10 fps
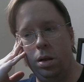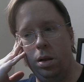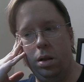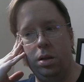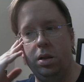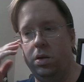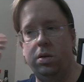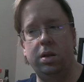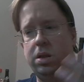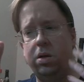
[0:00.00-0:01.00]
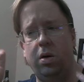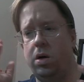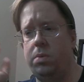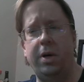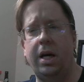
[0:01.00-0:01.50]
there's all this
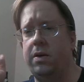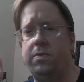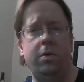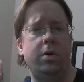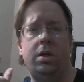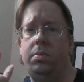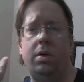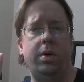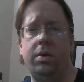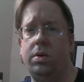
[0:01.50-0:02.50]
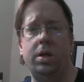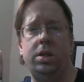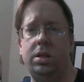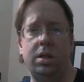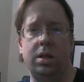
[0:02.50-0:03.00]
talk back and forth about whether or not
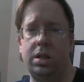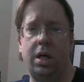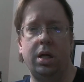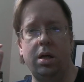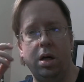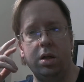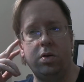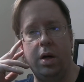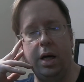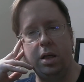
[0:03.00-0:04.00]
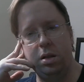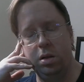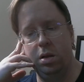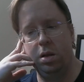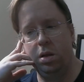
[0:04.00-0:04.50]
she's going to sign a contract
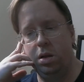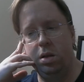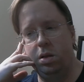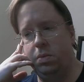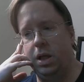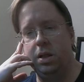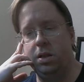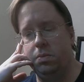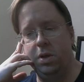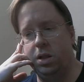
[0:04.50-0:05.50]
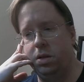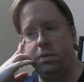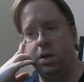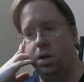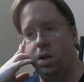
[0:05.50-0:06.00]
to be his submissive
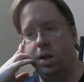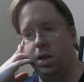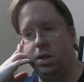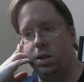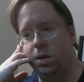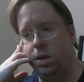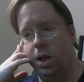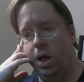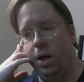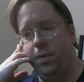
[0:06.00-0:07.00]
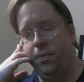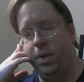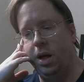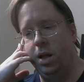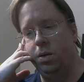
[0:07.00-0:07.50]
and all of this. And
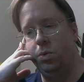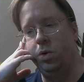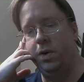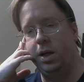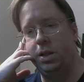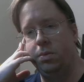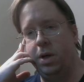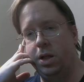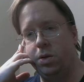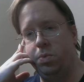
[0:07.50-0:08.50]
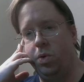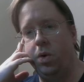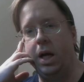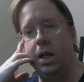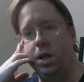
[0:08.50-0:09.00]
in the movie, it's a major
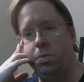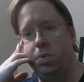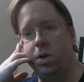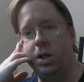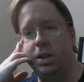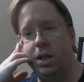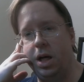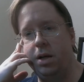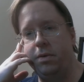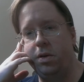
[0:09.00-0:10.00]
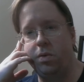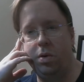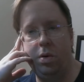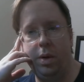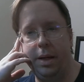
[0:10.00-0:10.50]
point. In the book, it's kind of a
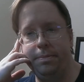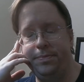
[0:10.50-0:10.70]
throwaway.